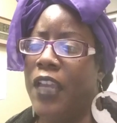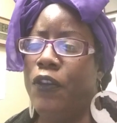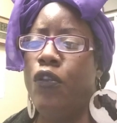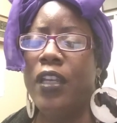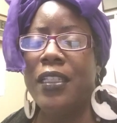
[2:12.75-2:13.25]

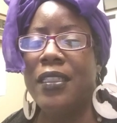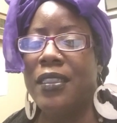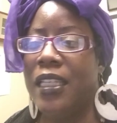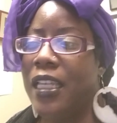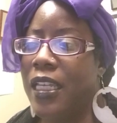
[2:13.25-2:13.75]
If you can
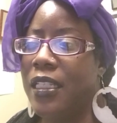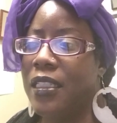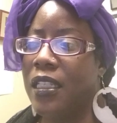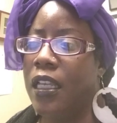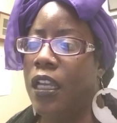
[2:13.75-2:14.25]
see
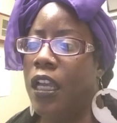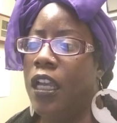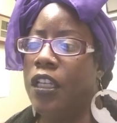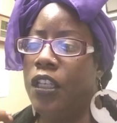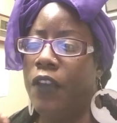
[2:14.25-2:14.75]
it,
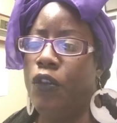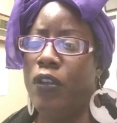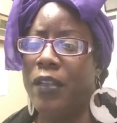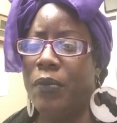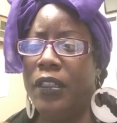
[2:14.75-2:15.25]
if
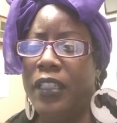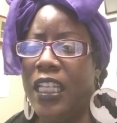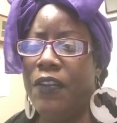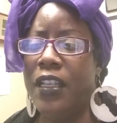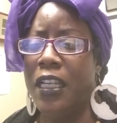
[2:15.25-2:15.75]
you can
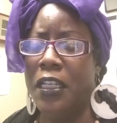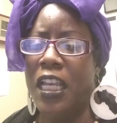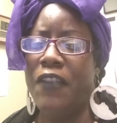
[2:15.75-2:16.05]
believe it,